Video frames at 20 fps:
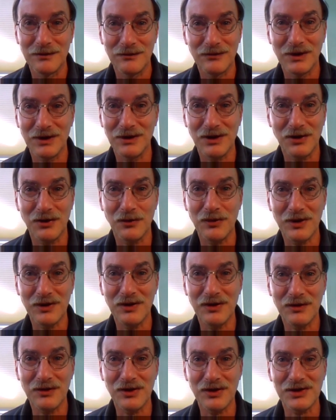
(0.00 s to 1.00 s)

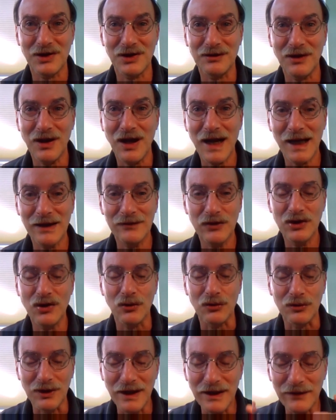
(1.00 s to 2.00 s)
Because we
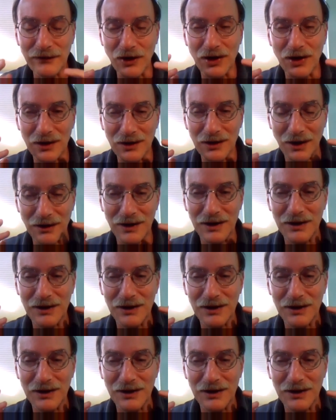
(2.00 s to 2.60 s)
don't live our